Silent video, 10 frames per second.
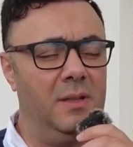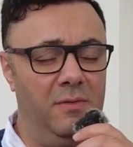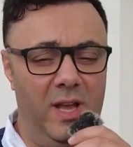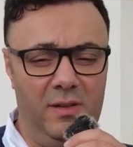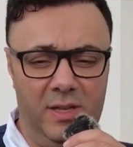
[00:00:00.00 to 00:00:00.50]
The
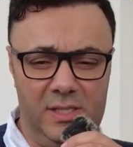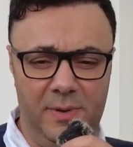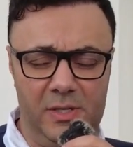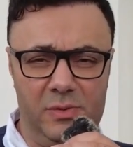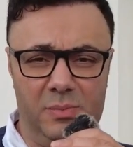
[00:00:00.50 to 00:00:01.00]
flight
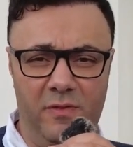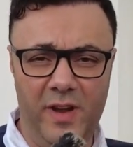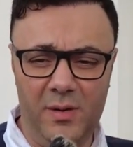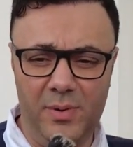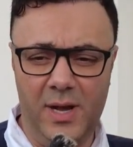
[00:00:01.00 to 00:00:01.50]
experience was
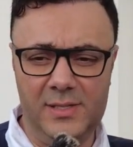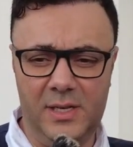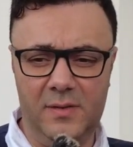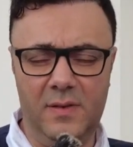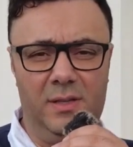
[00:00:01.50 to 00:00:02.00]
very positive.